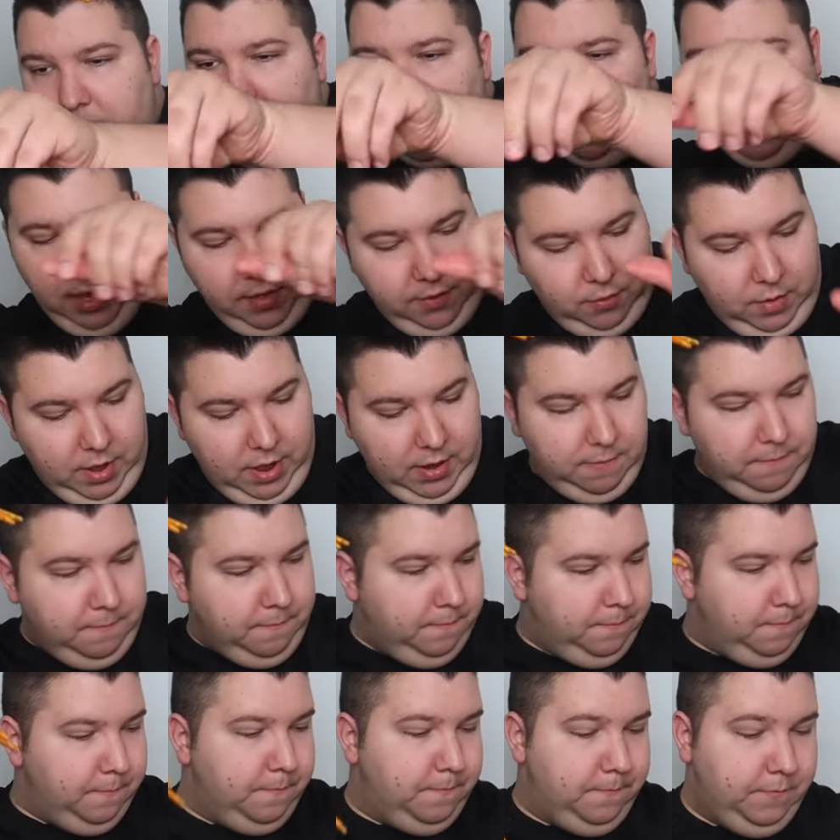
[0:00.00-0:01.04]
Another one.
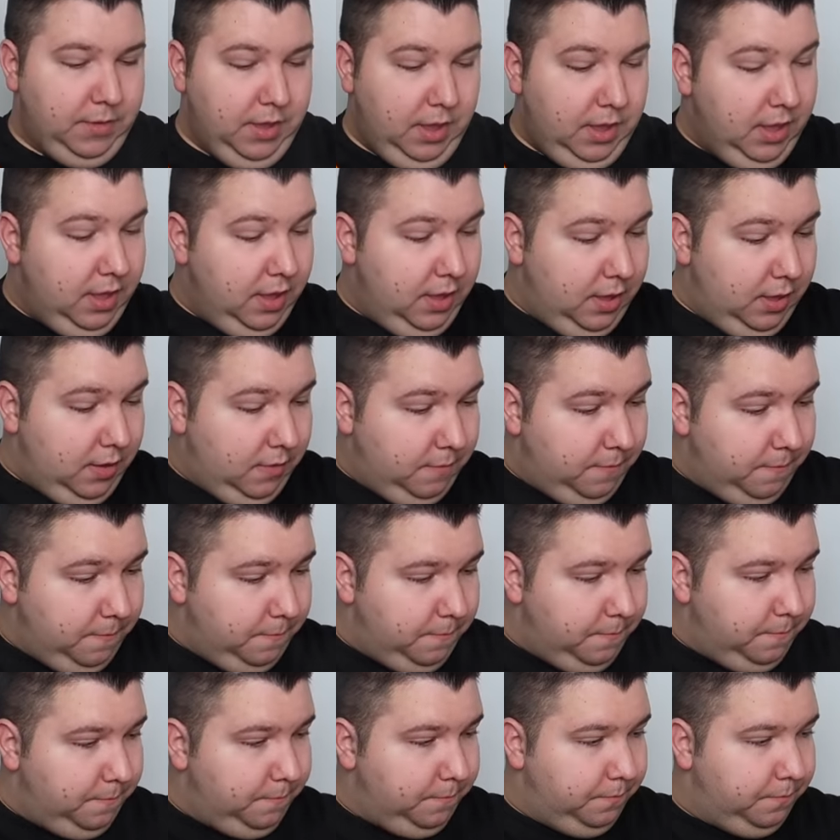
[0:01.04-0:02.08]
Another one.
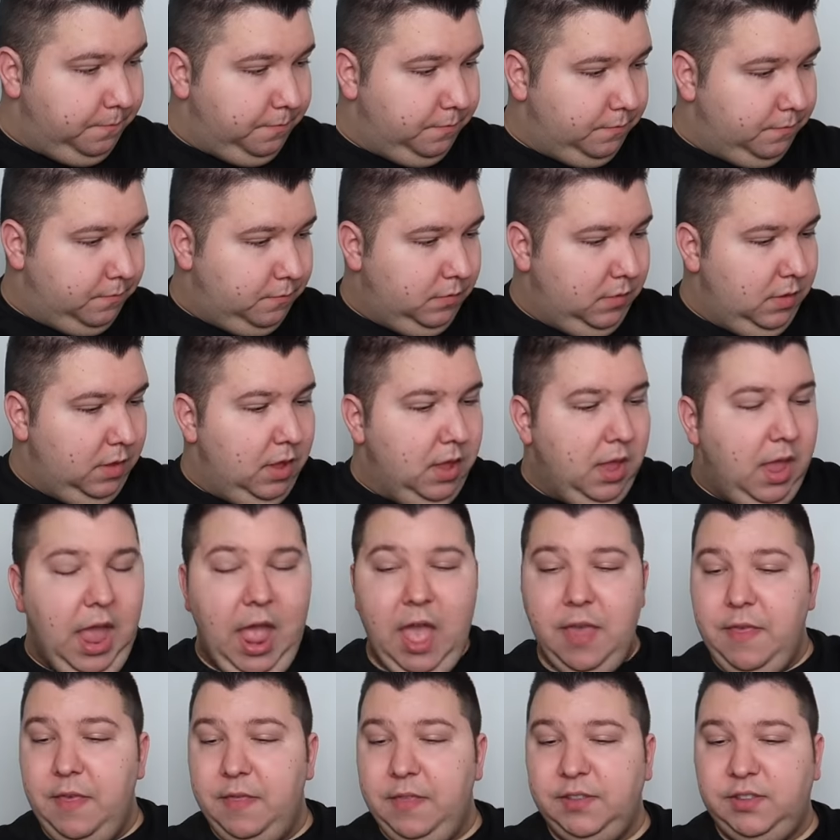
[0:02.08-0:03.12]

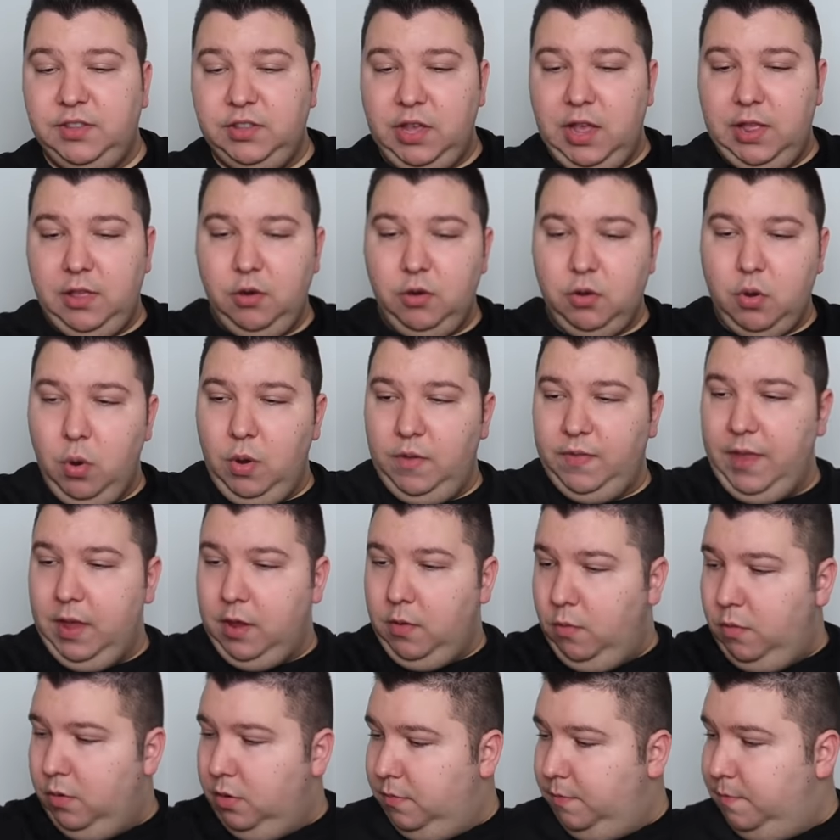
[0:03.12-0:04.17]
And then this is that little corn thing. I
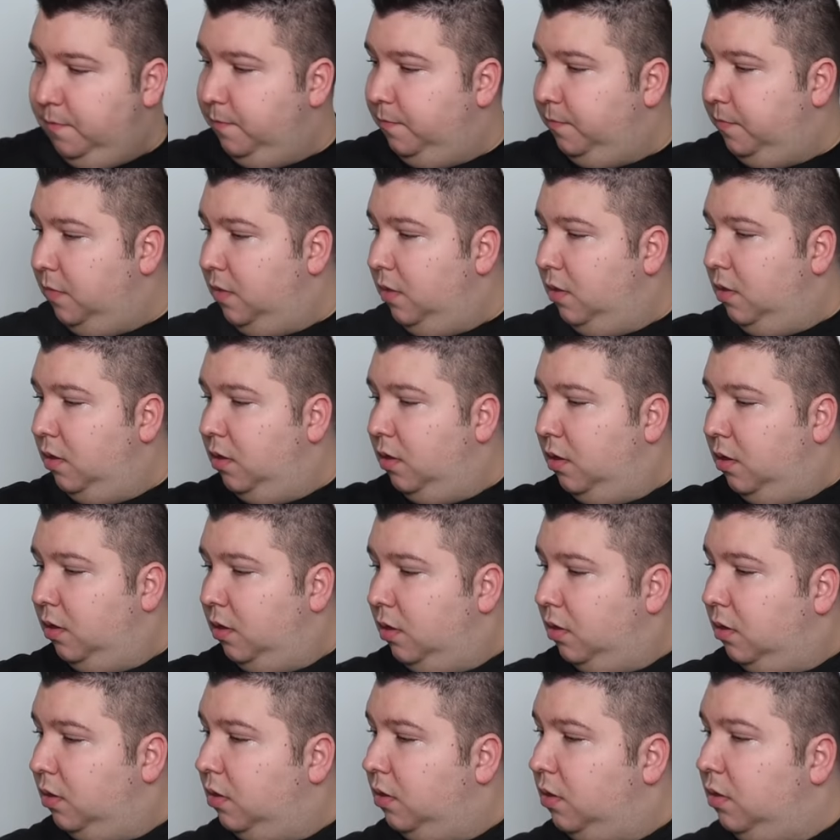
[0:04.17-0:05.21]
want to be staying up
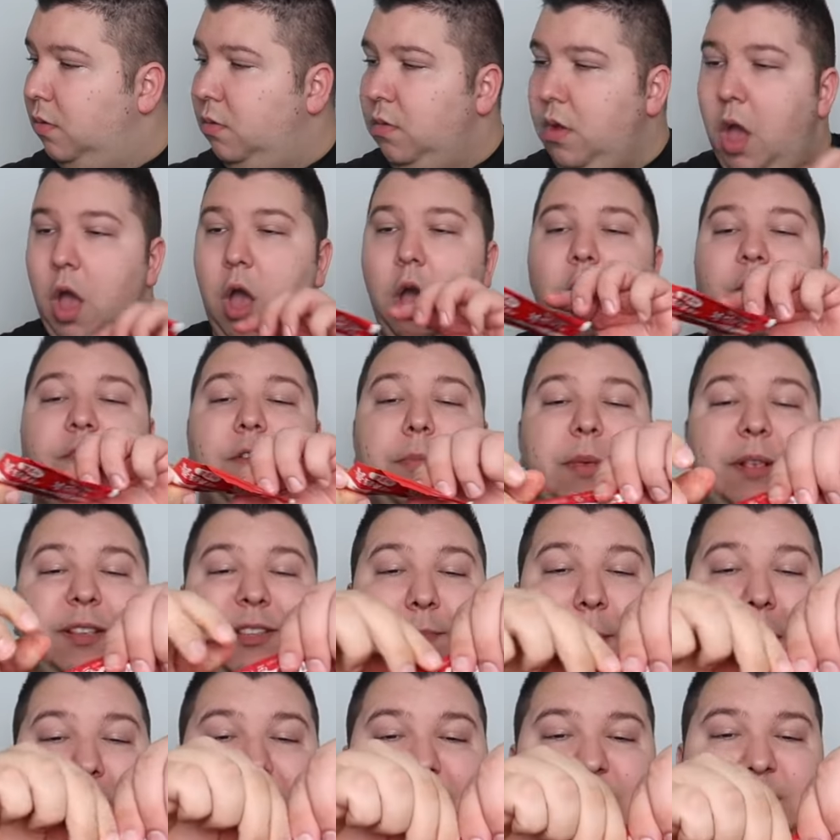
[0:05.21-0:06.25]
tonight. Oh, from the
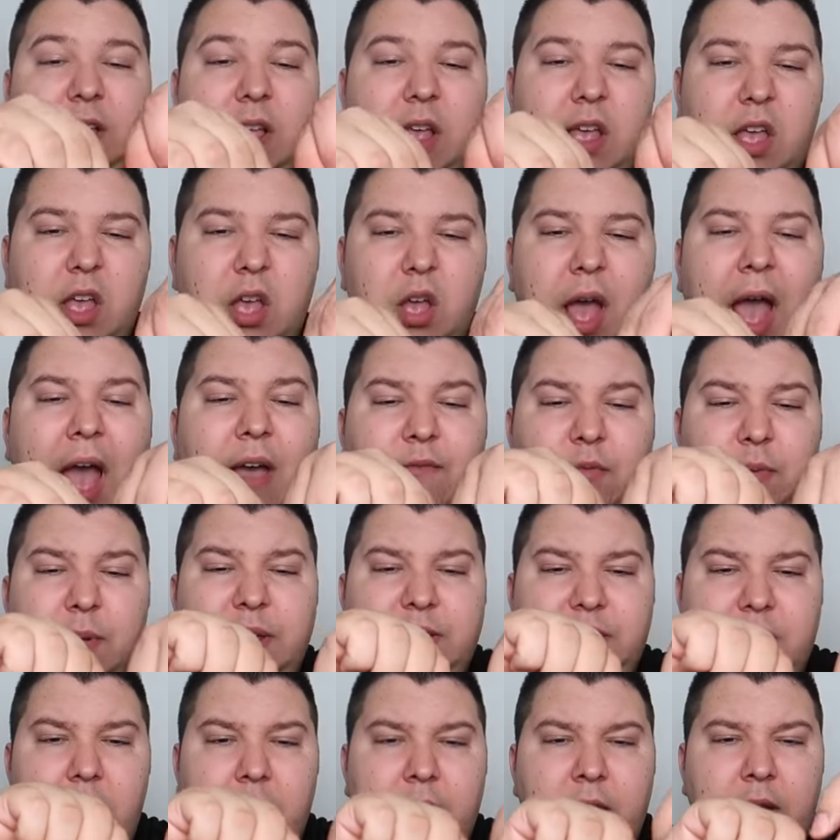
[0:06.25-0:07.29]
spice. Have we
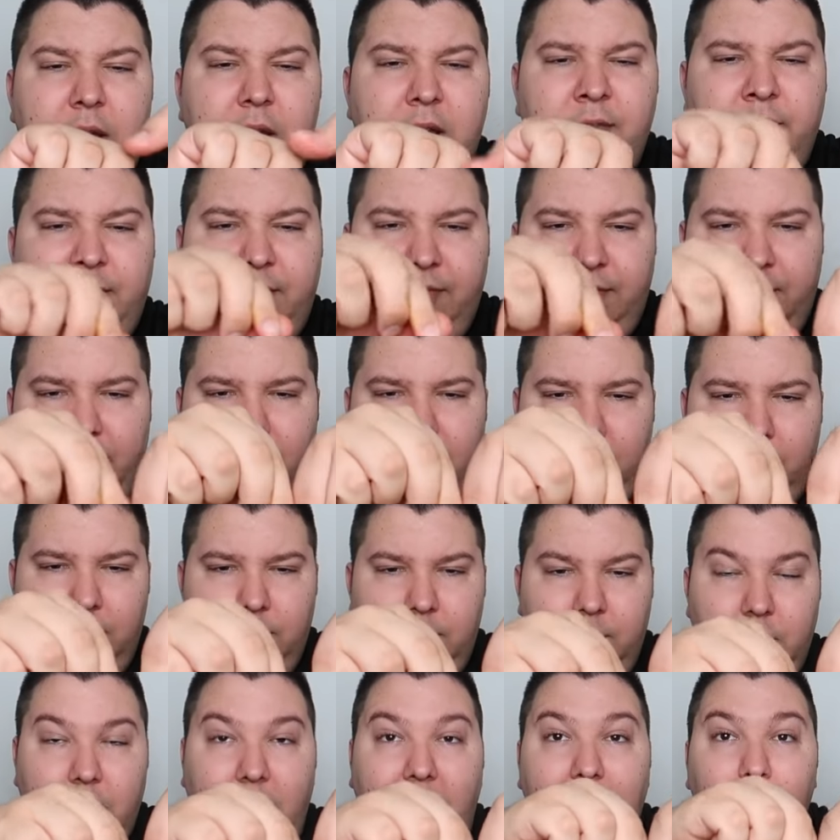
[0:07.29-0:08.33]
done enough?
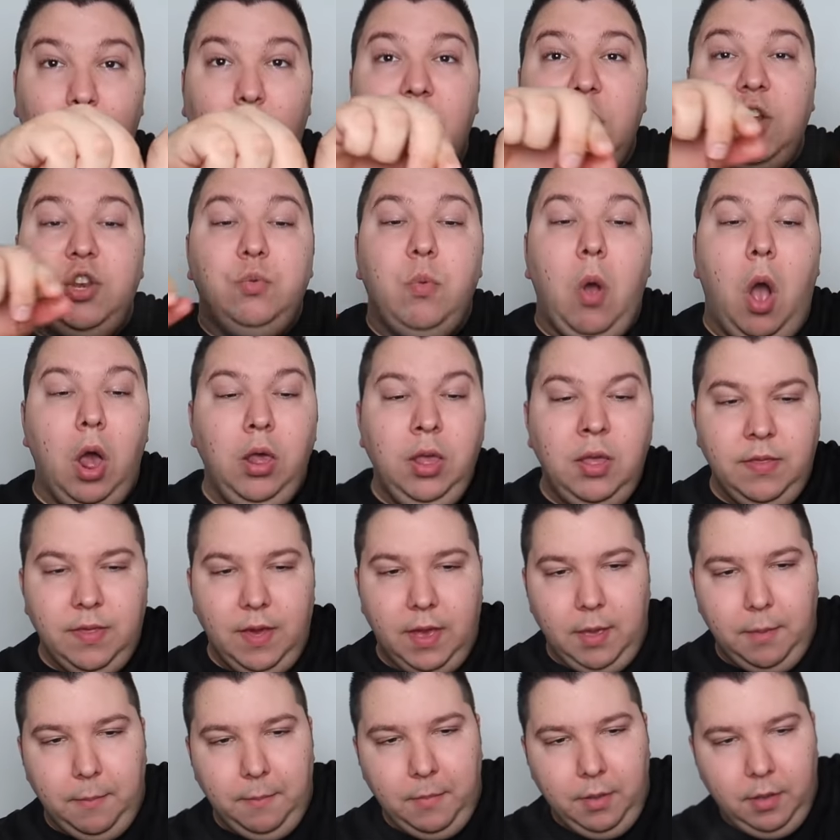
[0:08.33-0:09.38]
I want to do all of
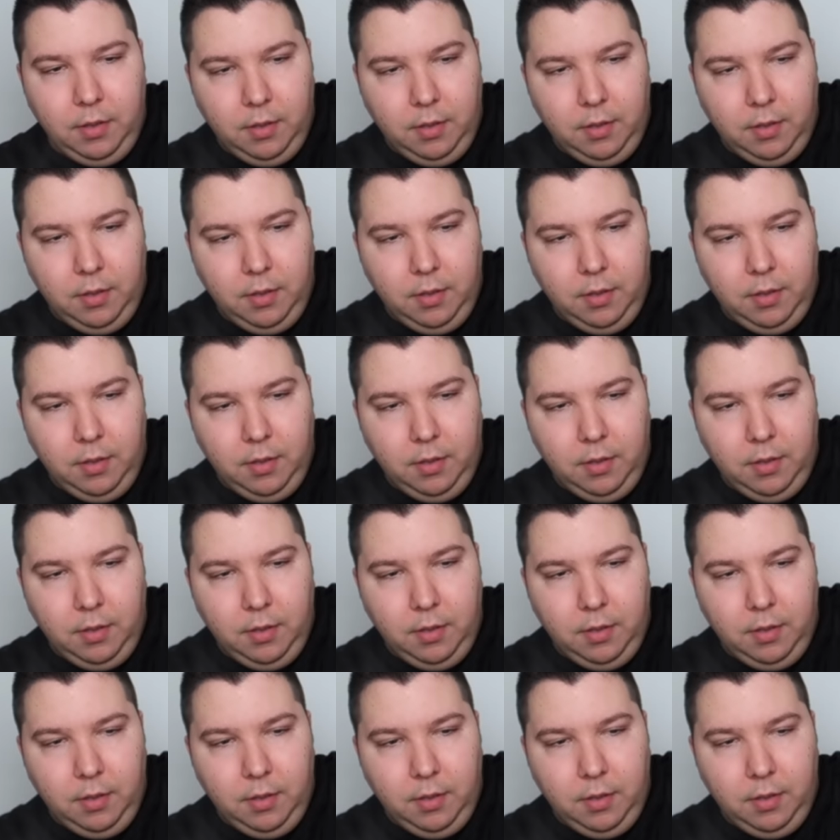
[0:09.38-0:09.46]
them.